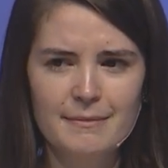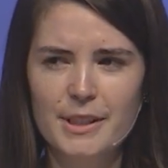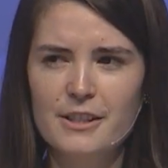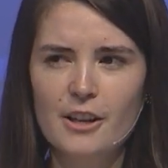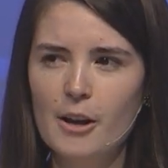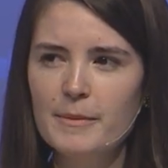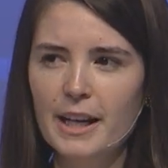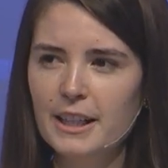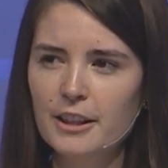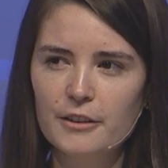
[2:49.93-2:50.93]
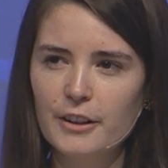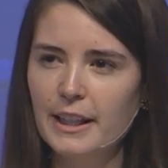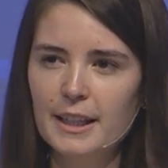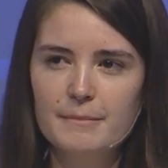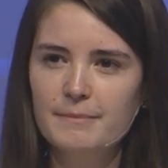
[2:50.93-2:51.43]
But Psalm
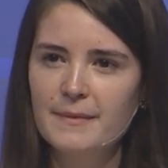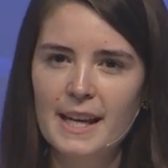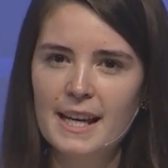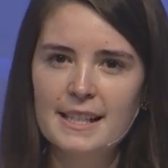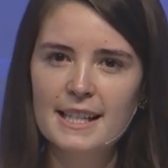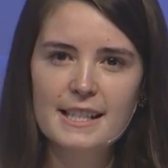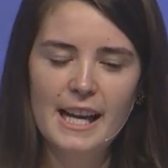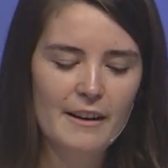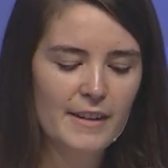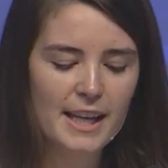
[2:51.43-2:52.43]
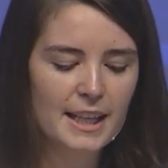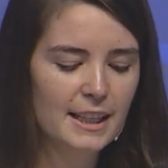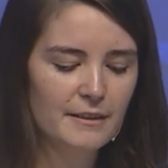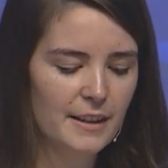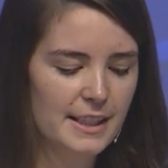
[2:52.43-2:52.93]
93 doesn't have
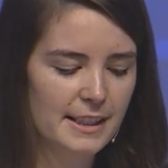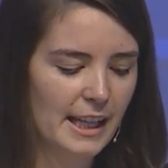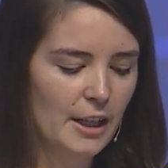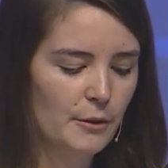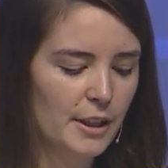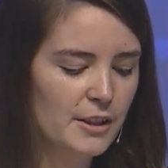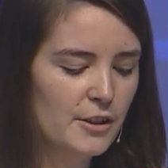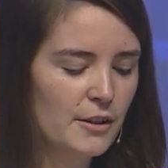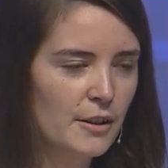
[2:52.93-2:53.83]
any of this language.